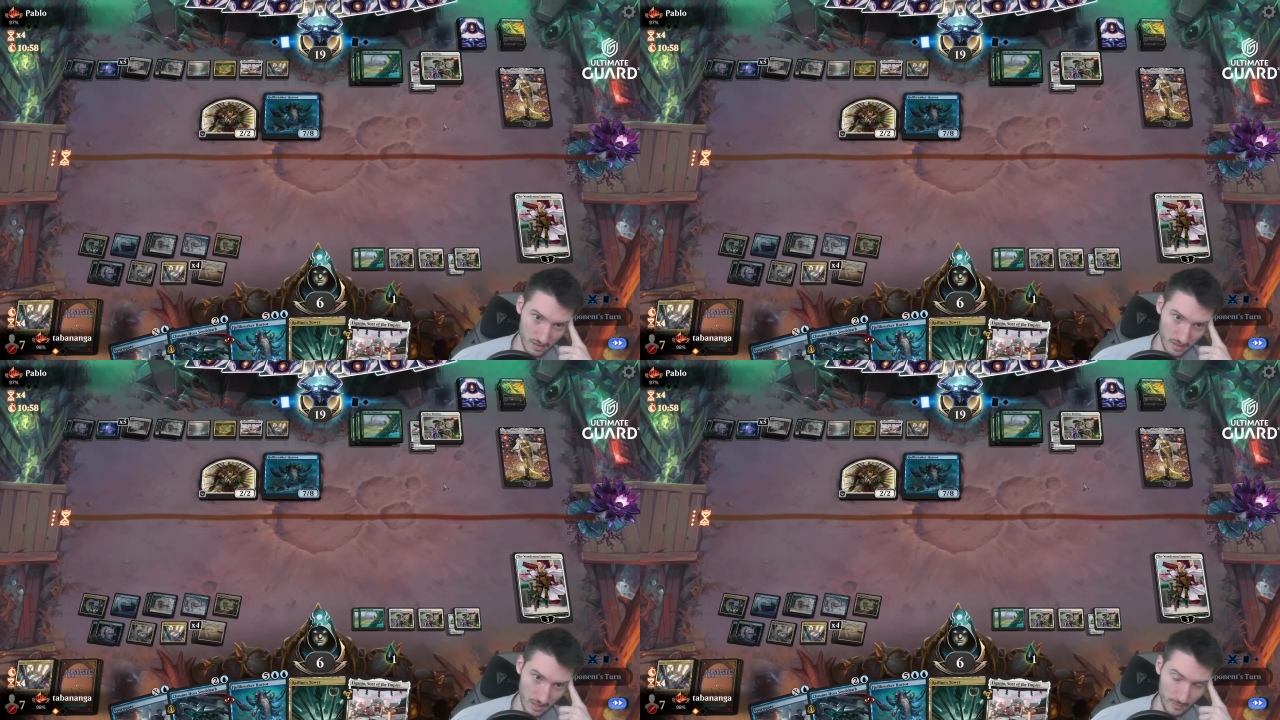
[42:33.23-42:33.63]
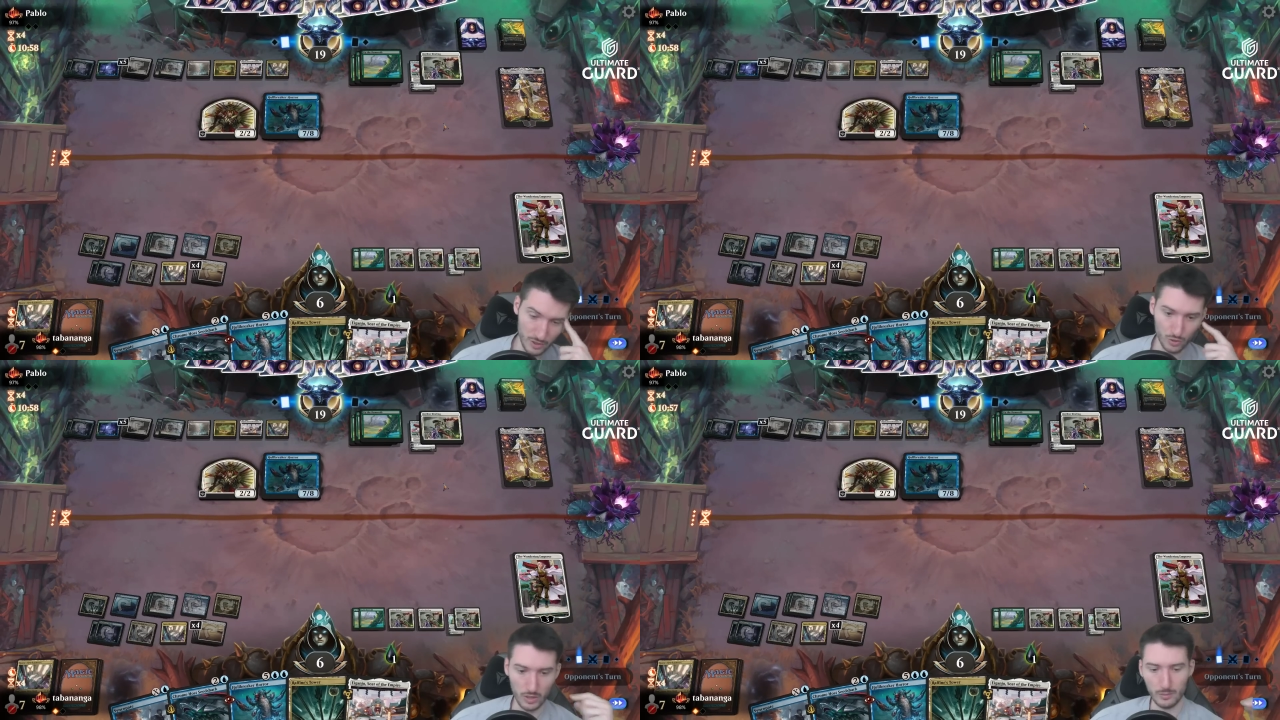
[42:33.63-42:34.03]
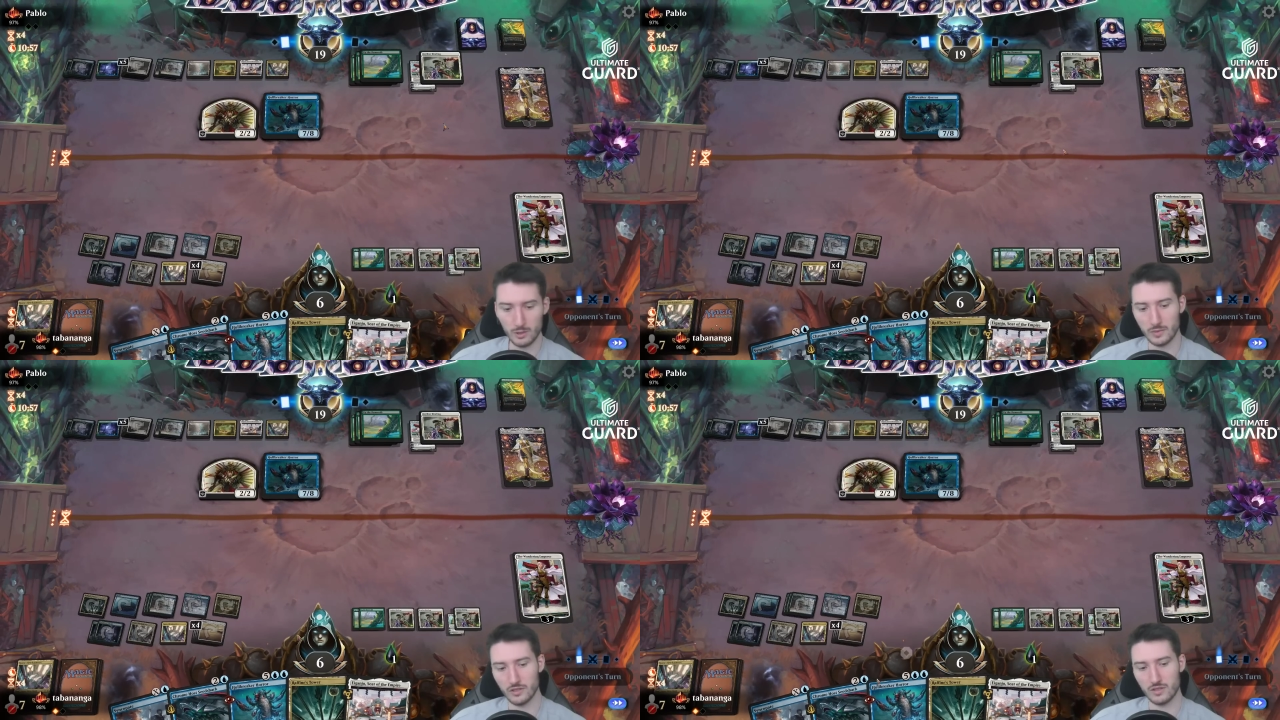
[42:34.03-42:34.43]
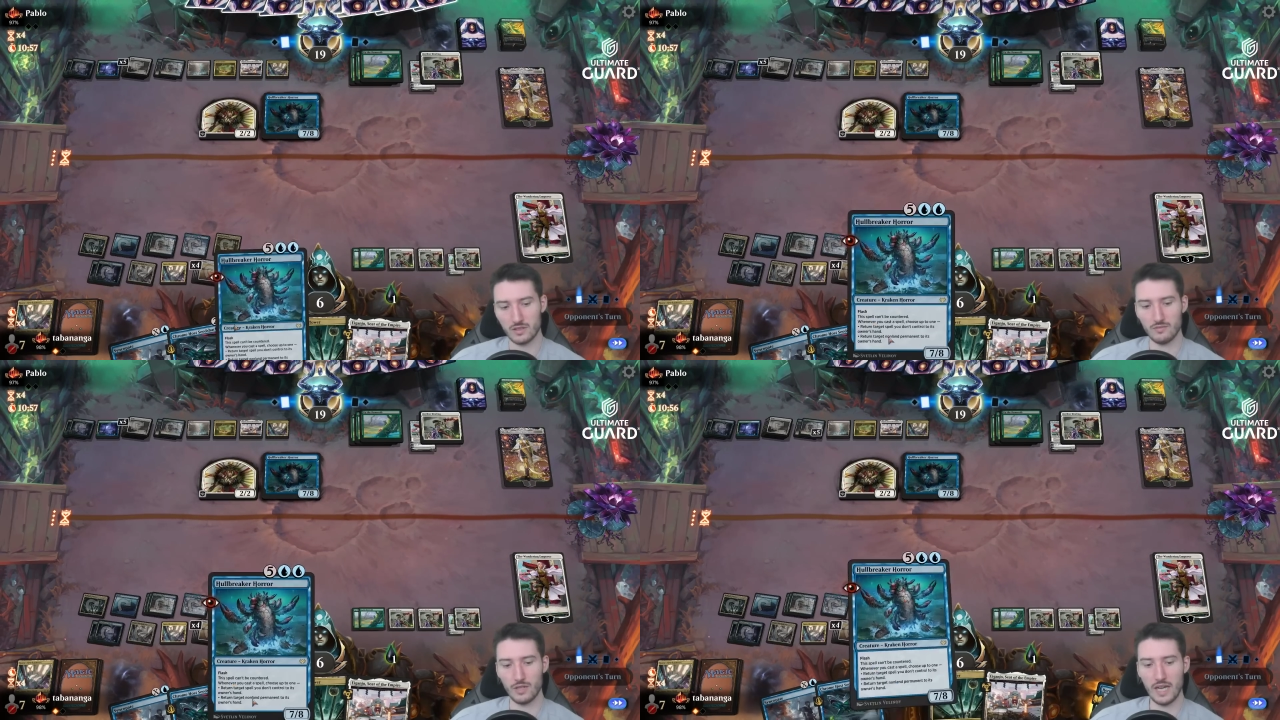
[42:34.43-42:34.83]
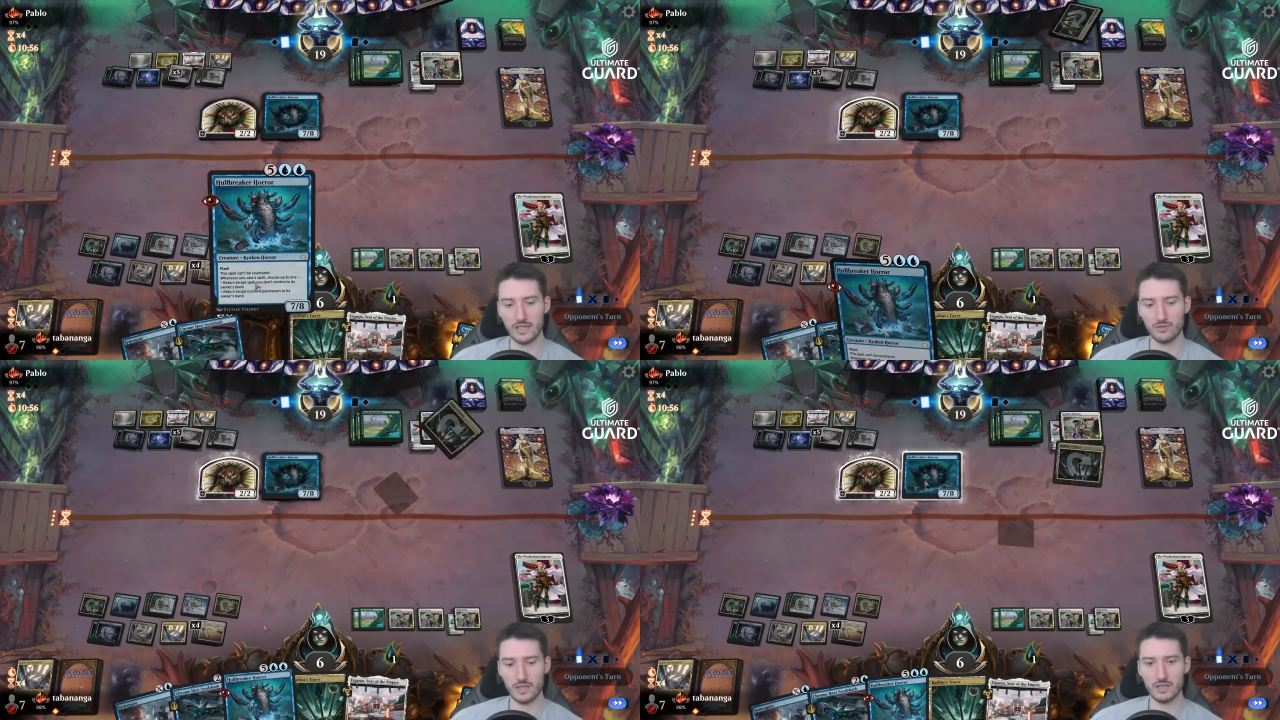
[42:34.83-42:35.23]
I'm in trouble because when I
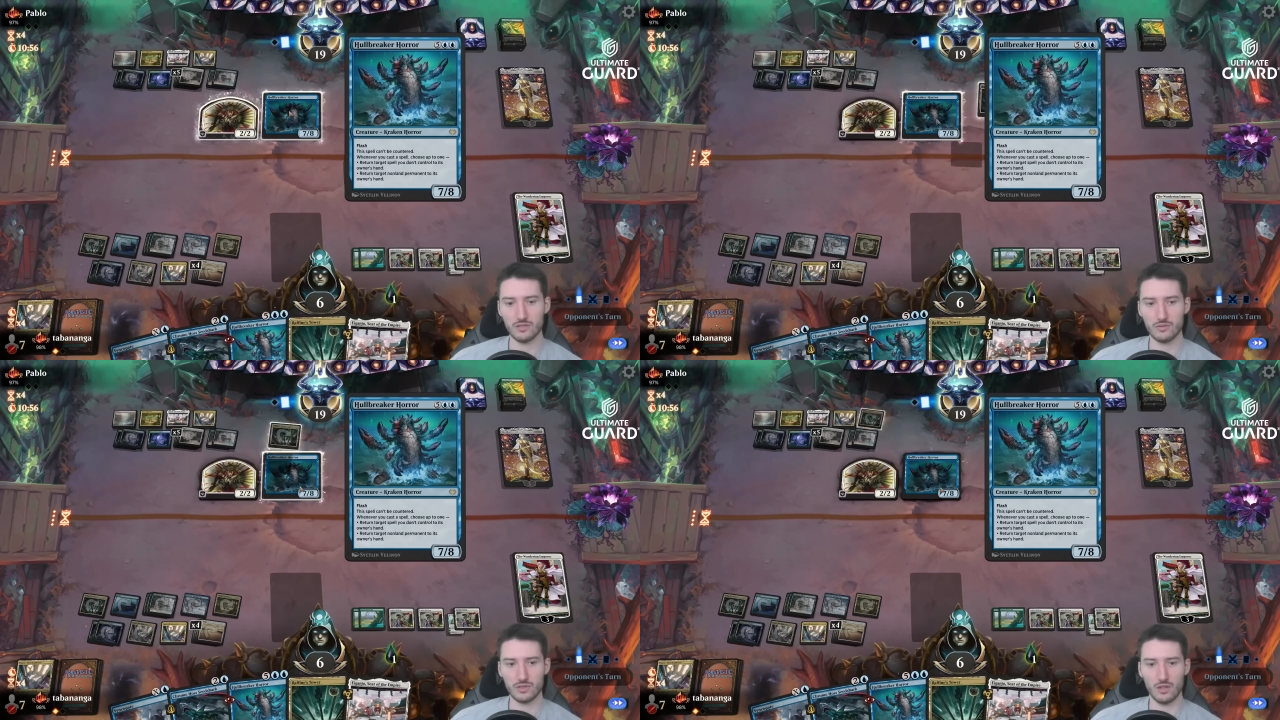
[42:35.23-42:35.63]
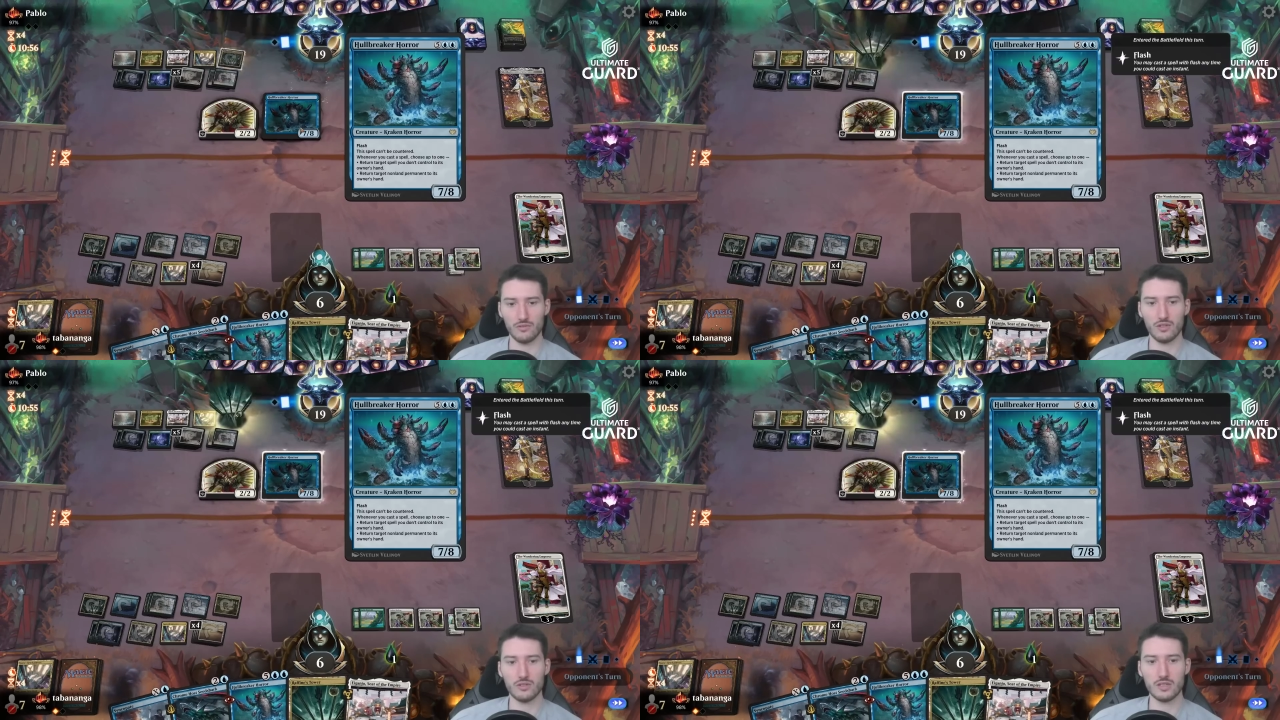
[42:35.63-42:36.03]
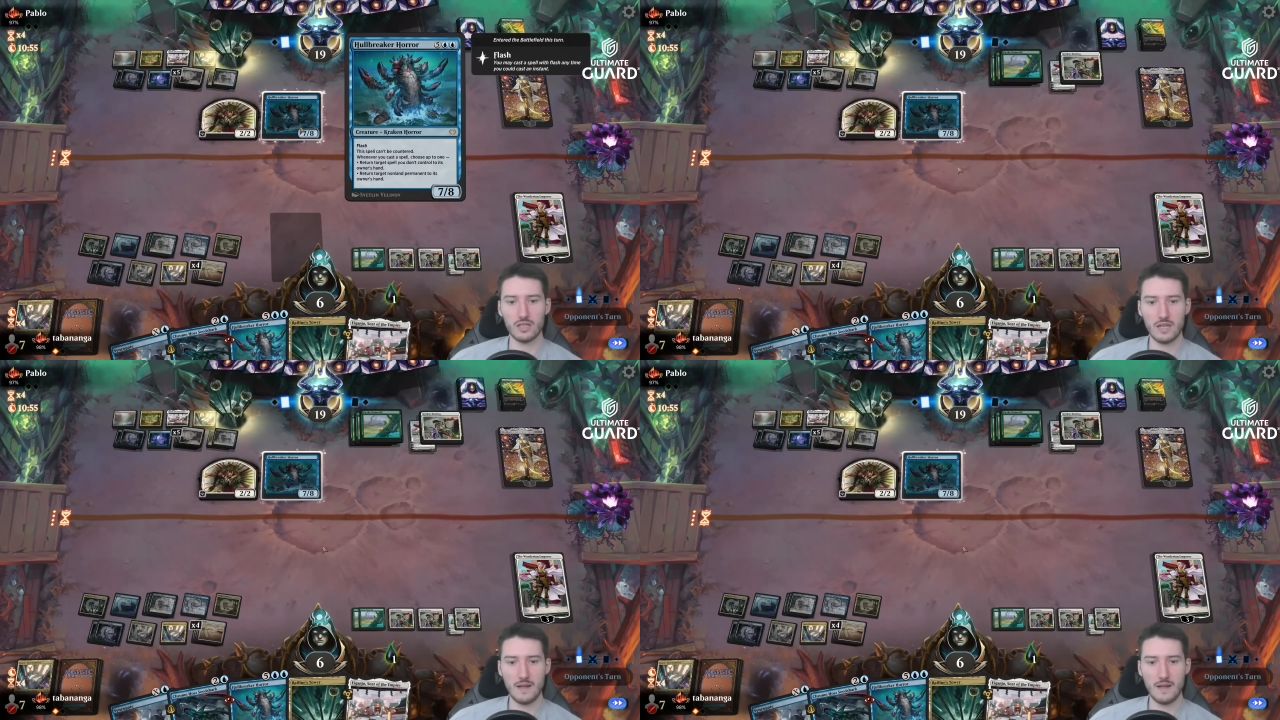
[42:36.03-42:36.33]
try to resolve horror,